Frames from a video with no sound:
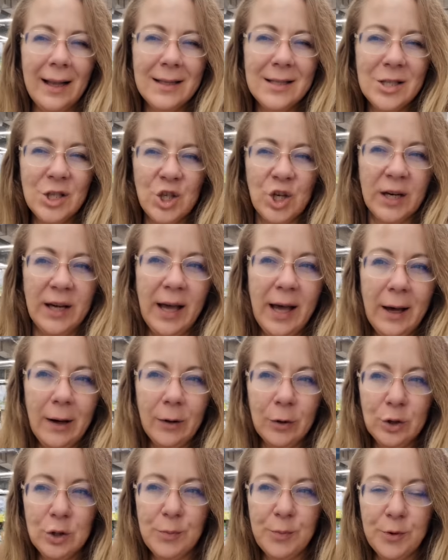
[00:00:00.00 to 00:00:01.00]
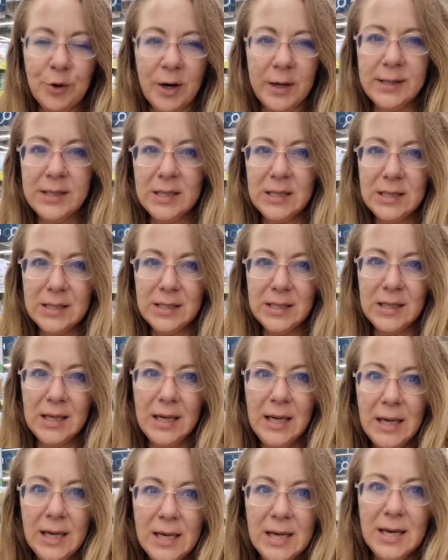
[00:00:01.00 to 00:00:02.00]
Let's check out prices
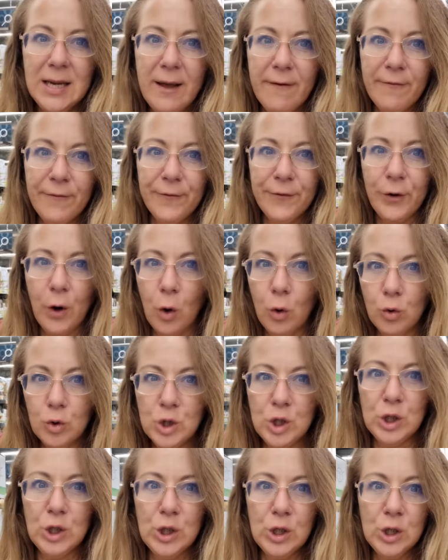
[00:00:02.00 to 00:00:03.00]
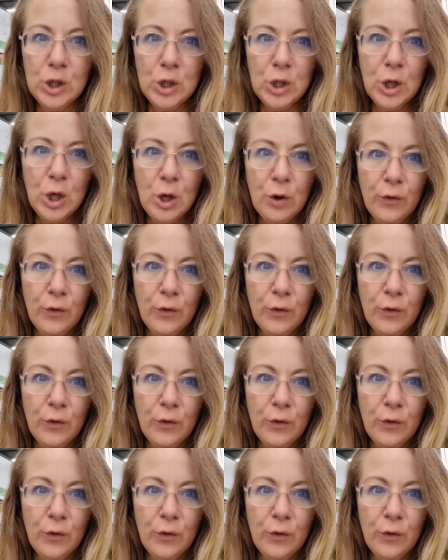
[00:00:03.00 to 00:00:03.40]
in frozen